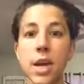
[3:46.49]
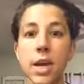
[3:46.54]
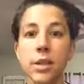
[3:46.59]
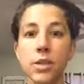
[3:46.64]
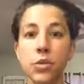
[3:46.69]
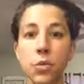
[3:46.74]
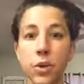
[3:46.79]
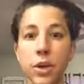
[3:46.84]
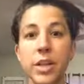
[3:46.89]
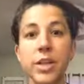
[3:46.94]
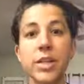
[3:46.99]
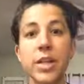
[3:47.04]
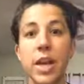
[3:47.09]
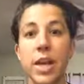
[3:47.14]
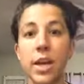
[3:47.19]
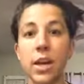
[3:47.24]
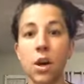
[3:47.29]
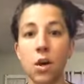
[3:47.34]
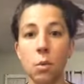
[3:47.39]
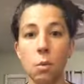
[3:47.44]
it's going to
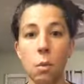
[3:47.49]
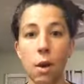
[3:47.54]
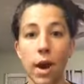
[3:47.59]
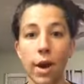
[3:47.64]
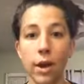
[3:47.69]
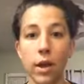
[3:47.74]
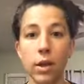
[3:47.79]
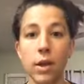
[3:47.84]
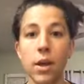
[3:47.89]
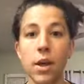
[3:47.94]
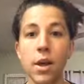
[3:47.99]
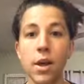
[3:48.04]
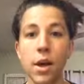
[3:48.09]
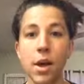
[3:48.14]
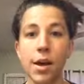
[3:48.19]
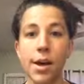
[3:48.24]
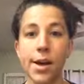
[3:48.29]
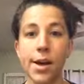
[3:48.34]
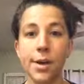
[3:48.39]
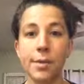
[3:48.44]
take a while
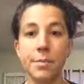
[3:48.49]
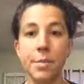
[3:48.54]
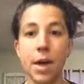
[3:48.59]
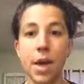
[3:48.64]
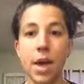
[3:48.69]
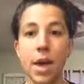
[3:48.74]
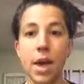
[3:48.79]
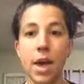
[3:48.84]
um,